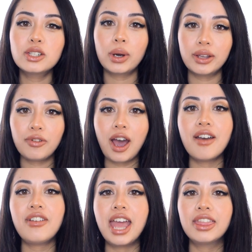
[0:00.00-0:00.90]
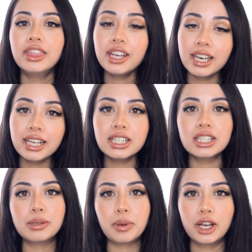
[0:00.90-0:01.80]
25 and 30,
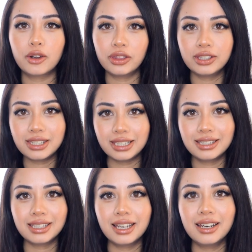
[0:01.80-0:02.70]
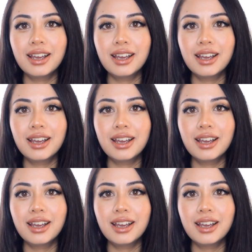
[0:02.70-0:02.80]
just depending on the season.